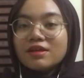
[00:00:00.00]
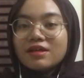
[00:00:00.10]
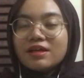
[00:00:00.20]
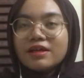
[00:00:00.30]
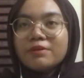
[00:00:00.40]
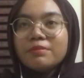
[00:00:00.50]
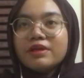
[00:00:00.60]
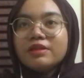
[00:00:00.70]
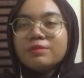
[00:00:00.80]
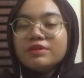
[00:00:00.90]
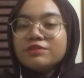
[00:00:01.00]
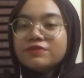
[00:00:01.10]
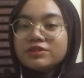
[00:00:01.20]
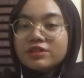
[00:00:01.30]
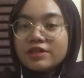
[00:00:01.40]
Hi, my name is
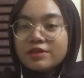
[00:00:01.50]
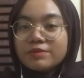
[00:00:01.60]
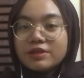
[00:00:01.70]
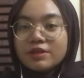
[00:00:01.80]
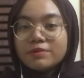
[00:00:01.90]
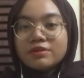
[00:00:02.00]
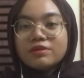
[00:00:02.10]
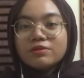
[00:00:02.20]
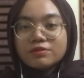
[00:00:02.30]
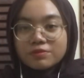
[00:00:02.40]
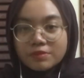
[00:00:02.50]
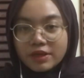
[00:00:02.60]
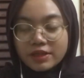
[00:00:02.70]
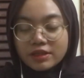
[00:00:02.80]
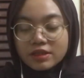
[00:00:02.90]
Fitrah Nabila binti
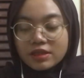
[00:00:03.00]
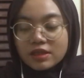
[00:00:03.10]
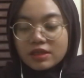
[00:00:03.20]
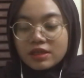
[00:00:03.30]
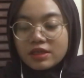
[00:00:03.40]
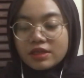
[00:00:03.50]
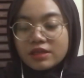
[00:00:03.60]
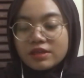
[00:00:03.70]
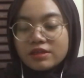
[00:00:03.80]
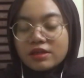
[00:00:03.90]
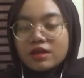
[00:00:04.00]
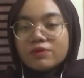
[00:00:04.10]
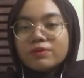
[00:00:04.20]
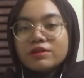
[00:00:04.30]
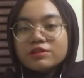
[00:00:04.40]
OTHMAN, and
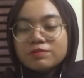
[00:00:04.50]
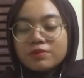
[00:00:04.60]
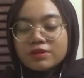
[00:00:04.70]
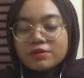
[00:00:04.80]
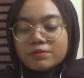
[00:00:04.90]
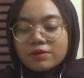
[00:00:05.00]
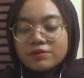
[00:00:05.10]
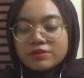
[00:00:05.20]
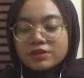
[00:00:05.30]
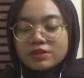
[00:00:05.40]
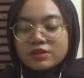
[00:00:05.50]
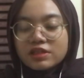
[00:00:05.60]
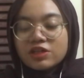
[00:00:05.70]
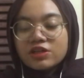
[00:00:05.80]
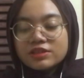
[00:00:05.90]
I will explain about the
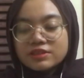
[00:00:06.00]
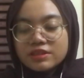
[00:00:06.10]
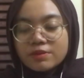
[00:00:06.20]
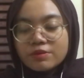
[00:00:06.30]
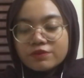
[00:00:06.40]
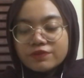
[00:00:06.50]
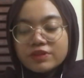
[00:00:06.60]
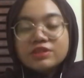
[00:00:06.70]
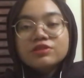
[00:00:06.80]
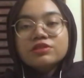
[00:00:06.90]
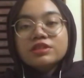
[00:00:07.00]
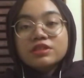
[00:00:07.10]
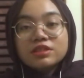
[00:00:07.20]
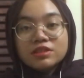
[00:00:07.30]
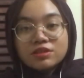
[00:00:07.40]
concept of historical